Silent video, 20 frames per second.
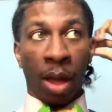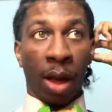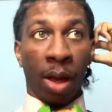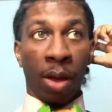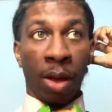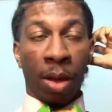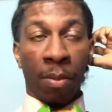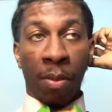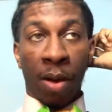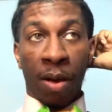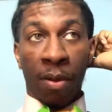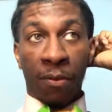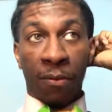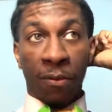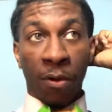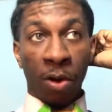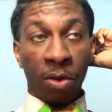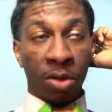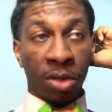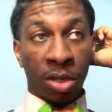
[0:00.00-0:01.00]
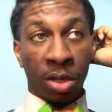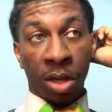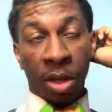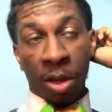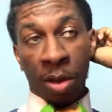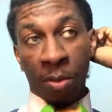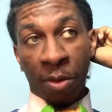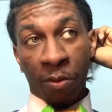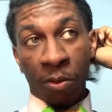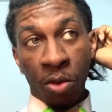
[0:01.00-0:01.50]
Um, my first,
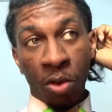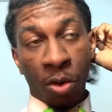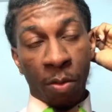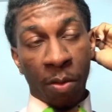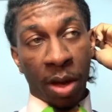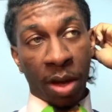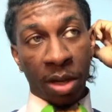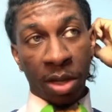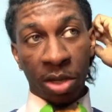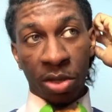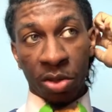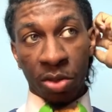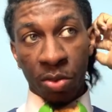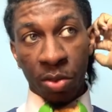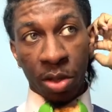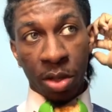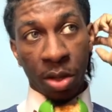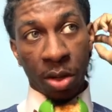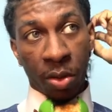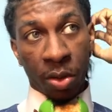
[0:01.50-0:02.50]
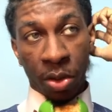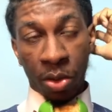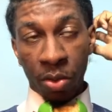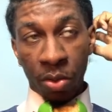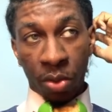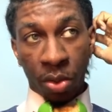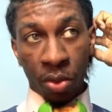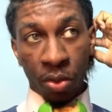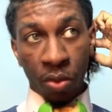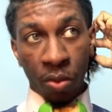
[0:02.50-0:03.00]
um, if you know my history on
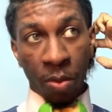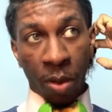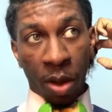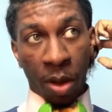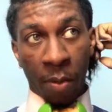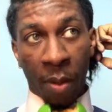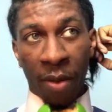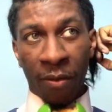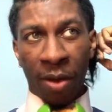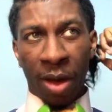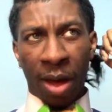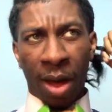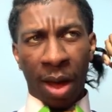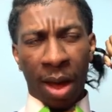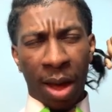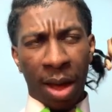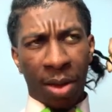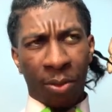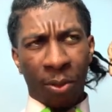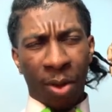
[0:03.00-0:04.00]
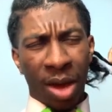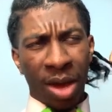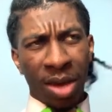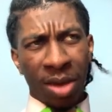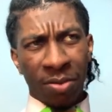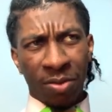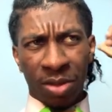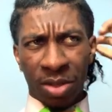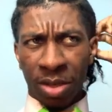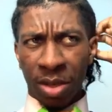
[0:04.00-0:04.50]
YouTube, um, I've ha I had
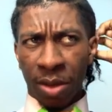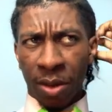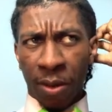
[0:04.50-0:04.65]
waves.